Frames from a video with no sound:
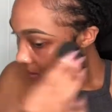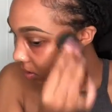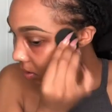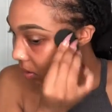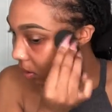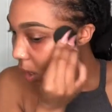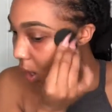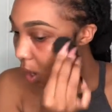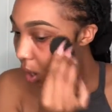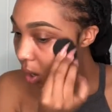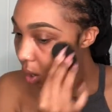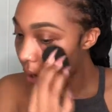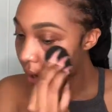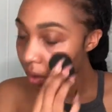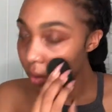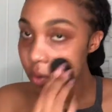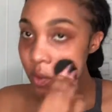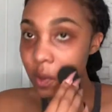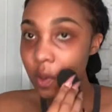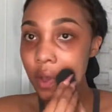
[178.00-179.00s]
Yeah.
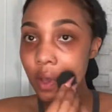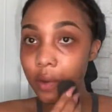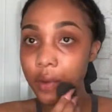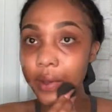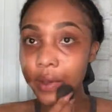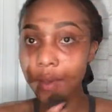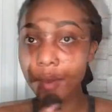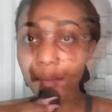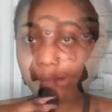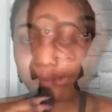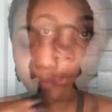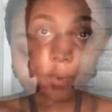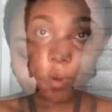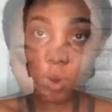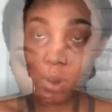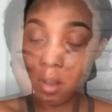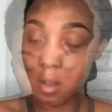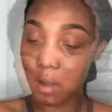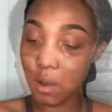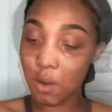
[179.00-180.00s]
Okay. Now that we're
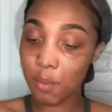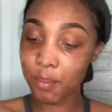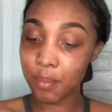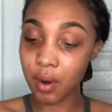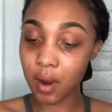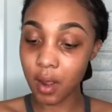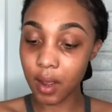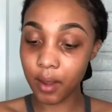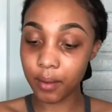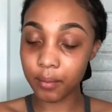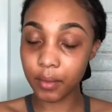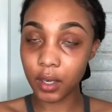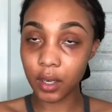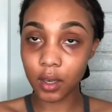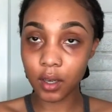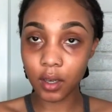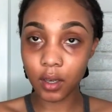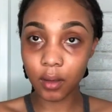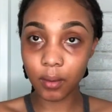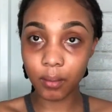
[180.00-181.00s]
all primed
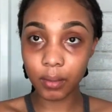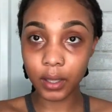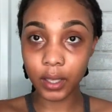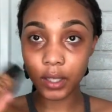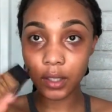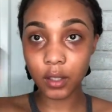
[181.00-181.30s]
up, let's